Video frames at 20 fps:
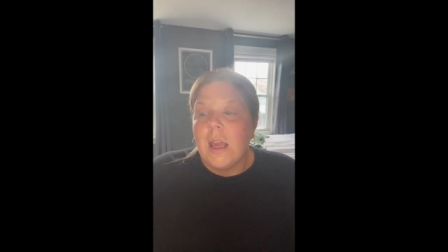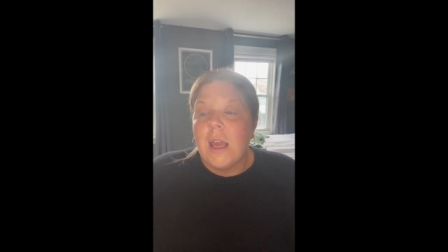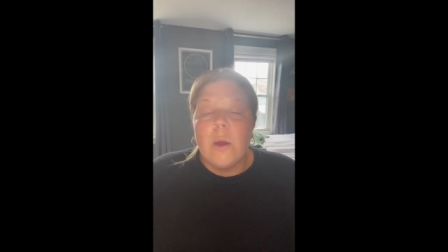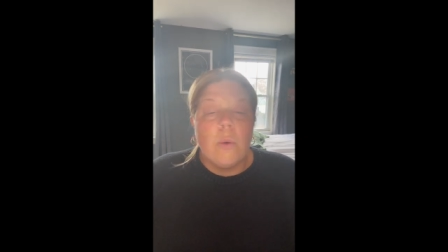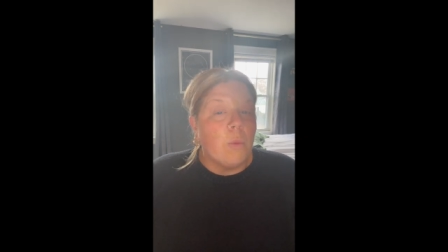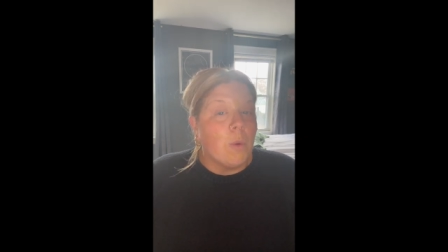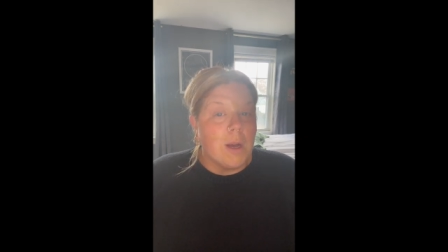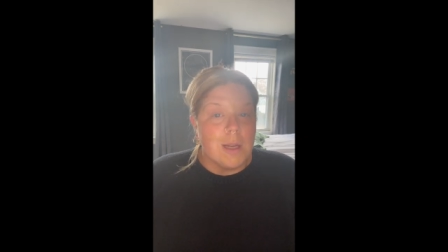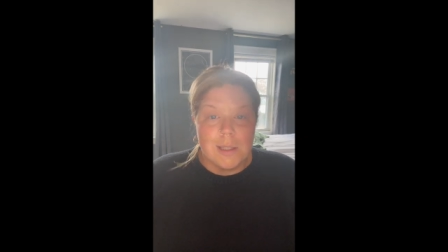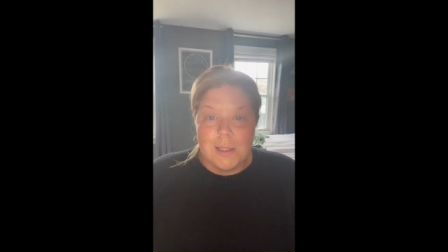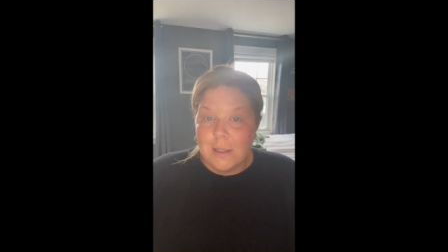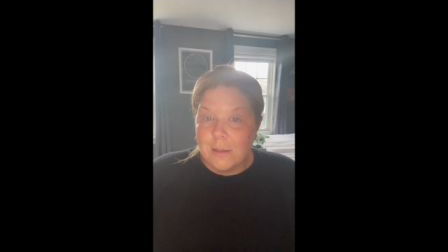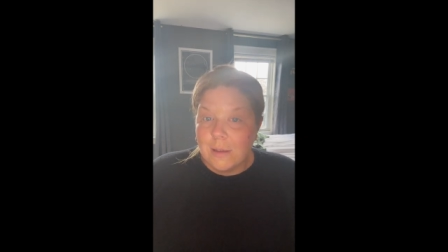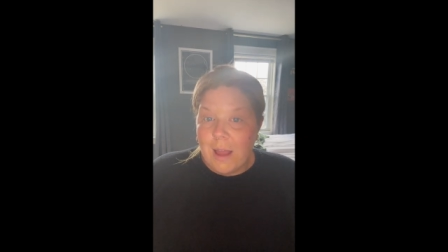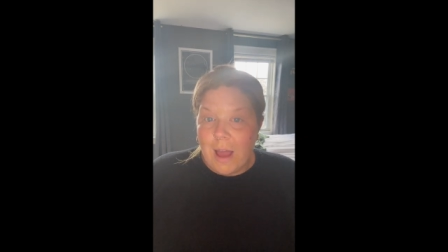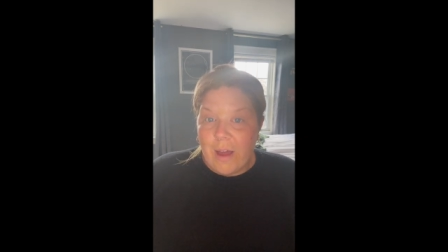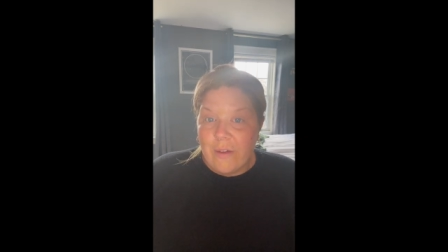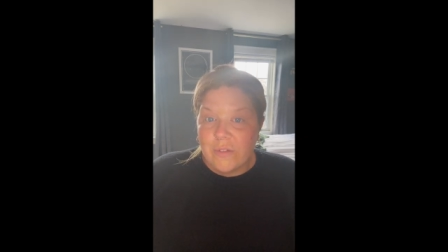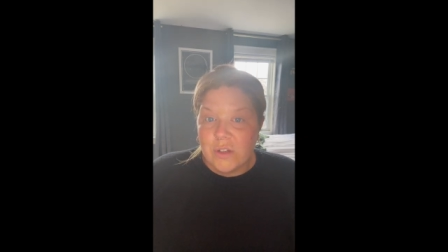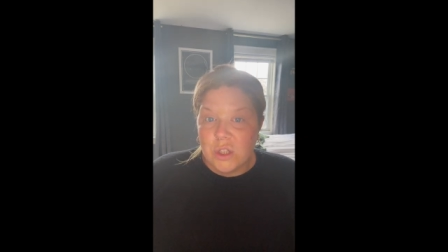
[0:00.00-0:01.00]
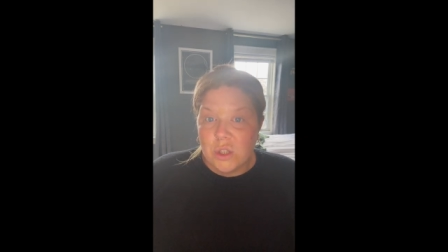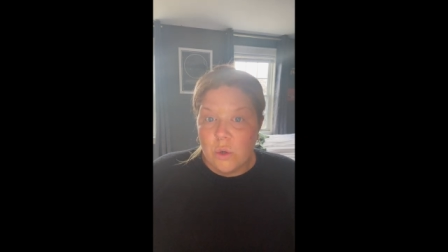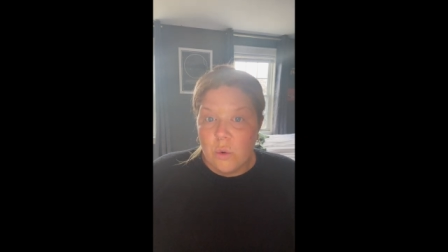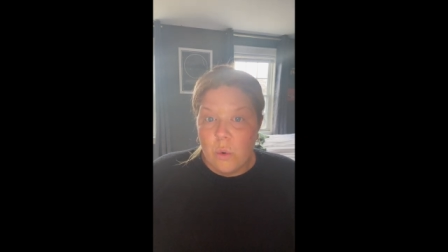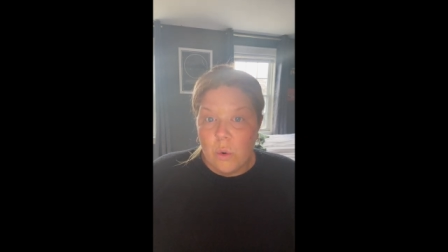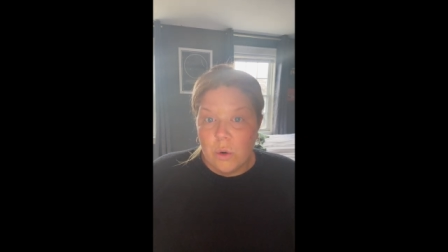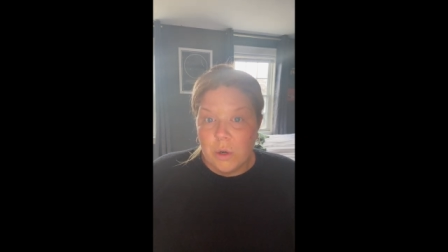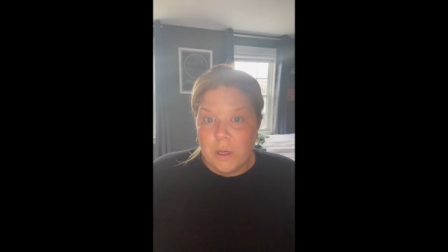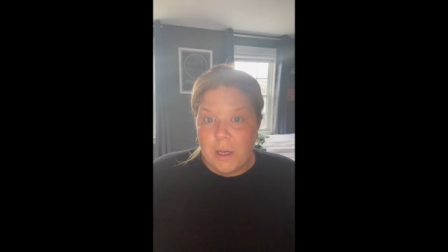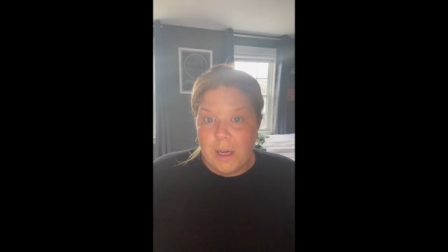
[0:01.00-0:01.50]
It was a lavish
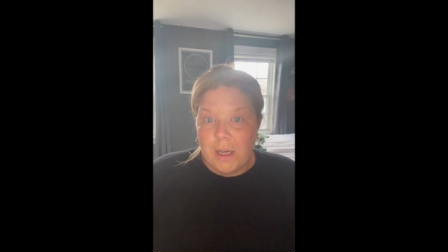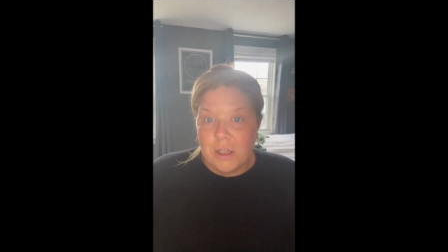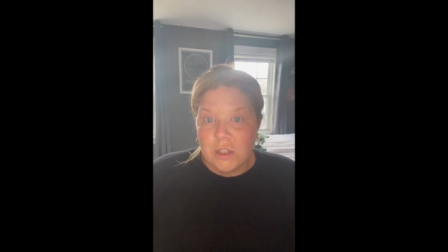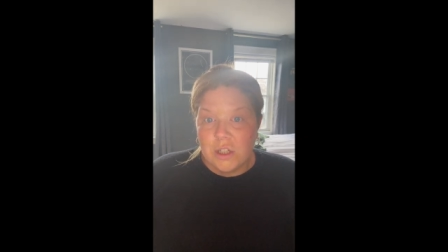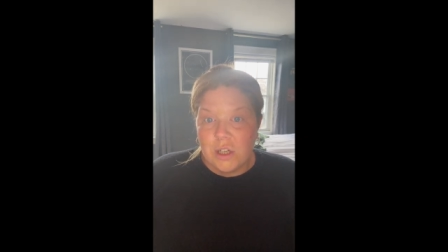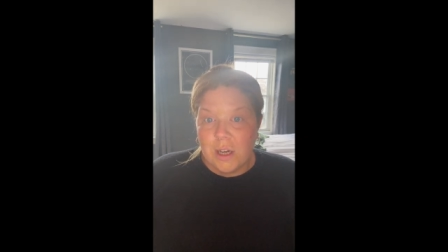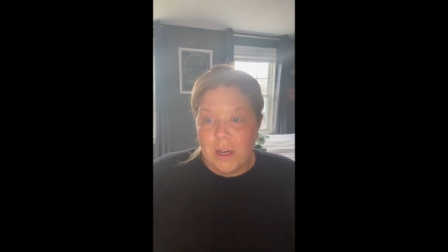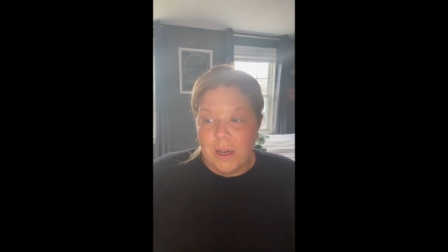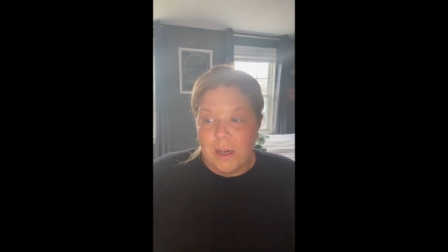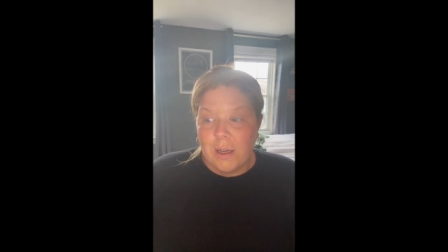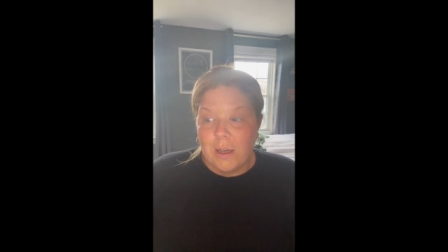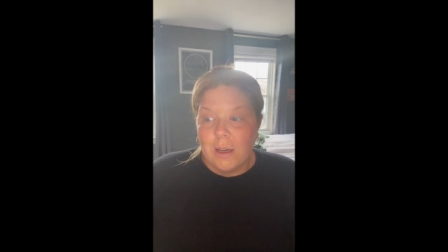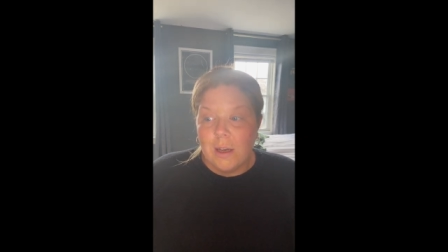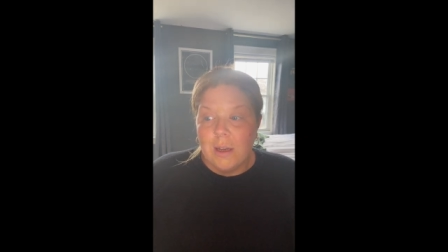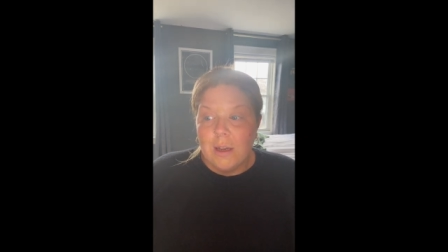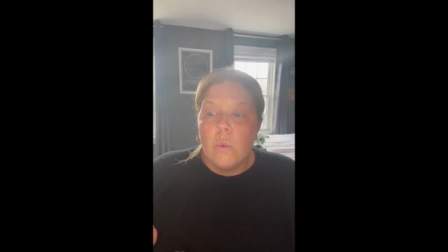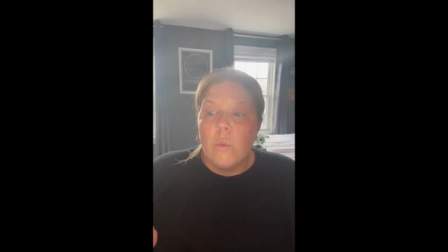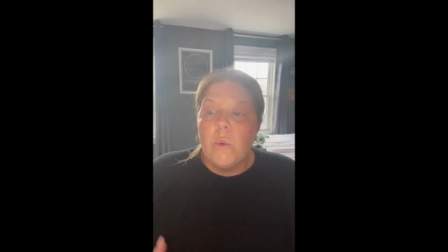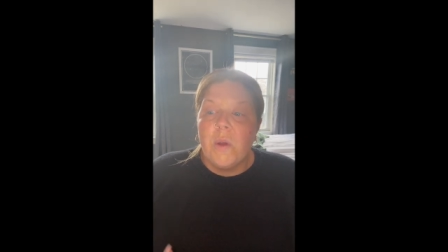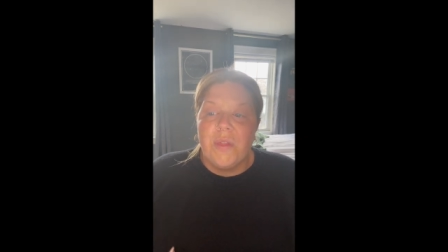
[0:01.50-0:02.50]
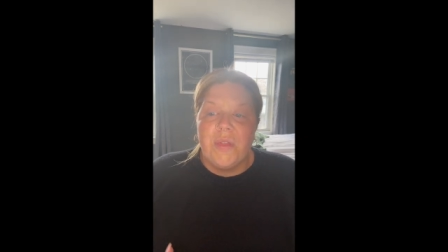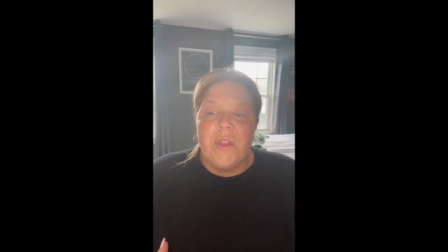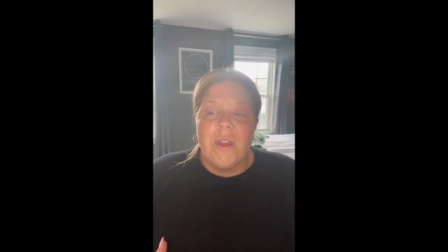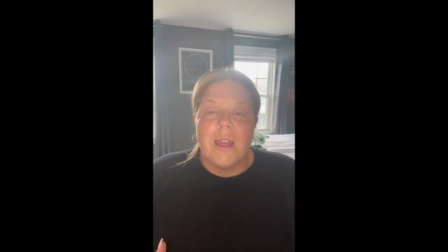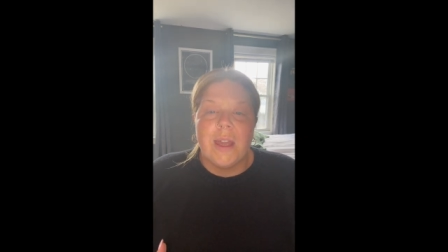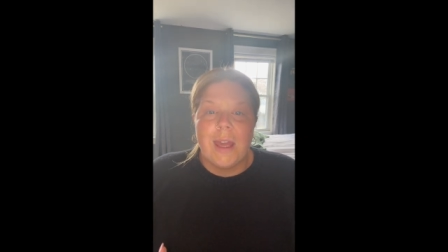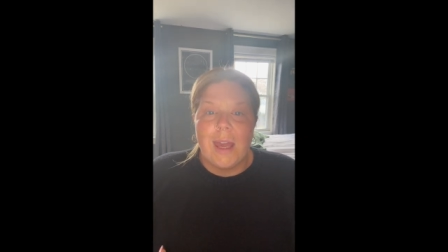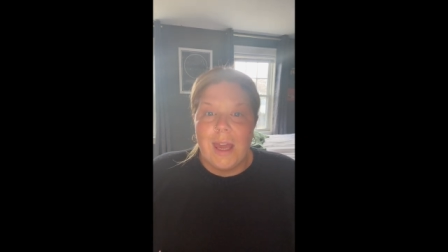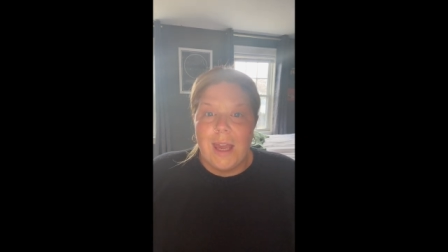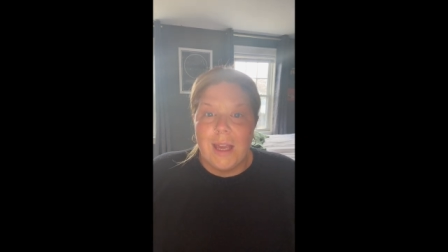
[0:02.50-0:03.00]
coronation with the
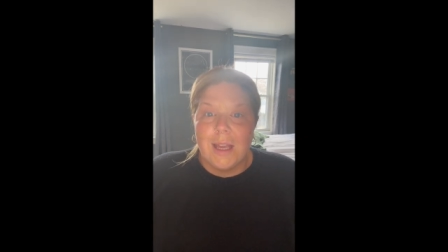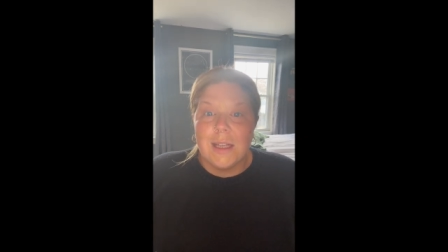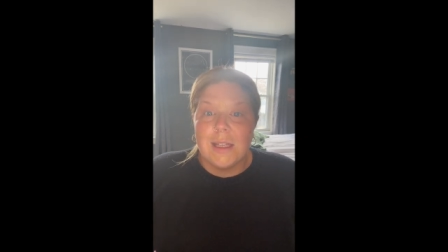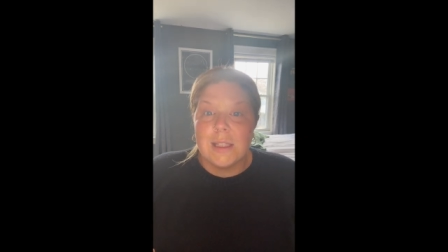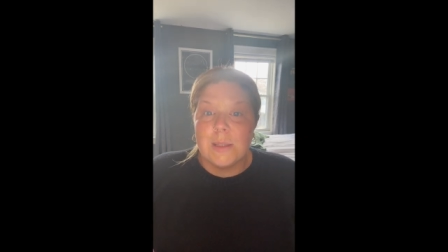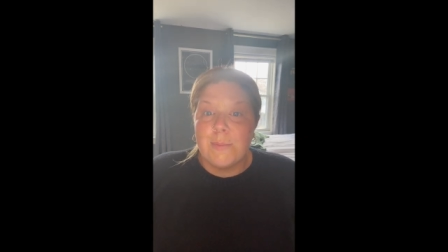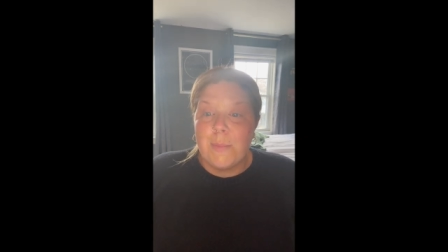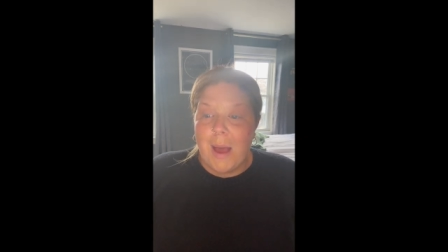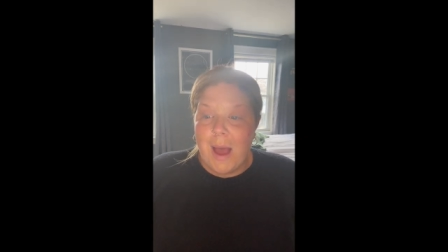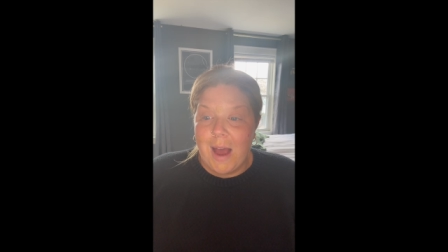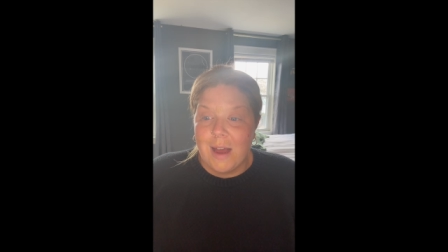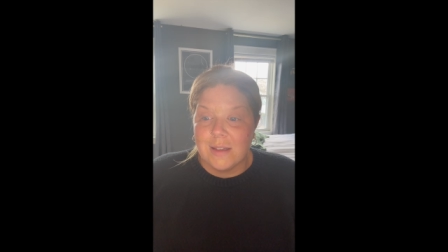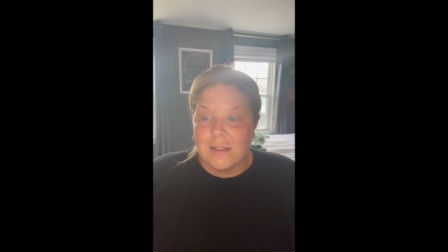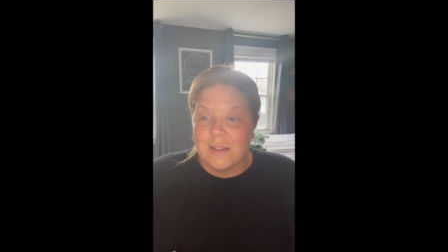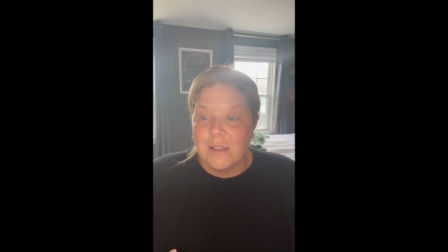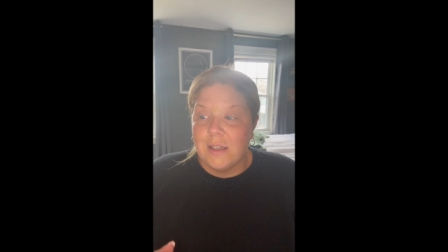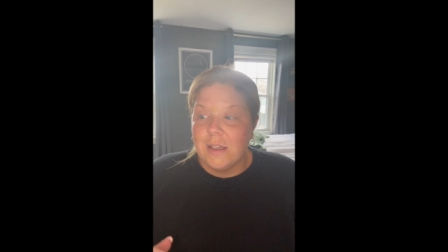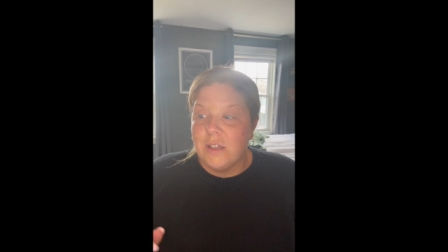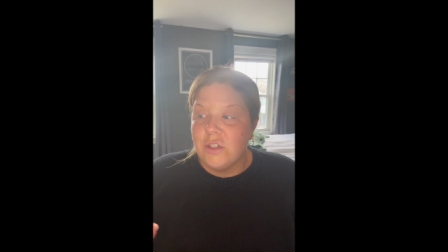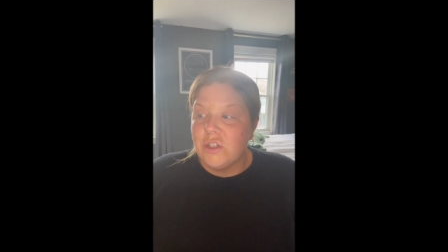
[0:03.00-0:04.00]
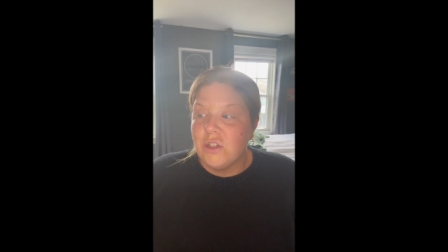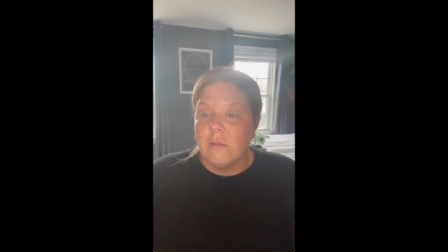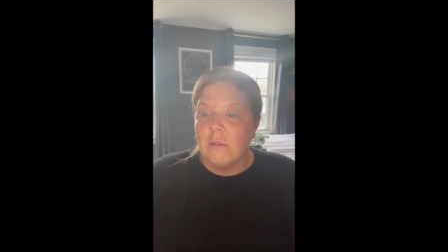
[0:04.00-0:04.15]
king's passage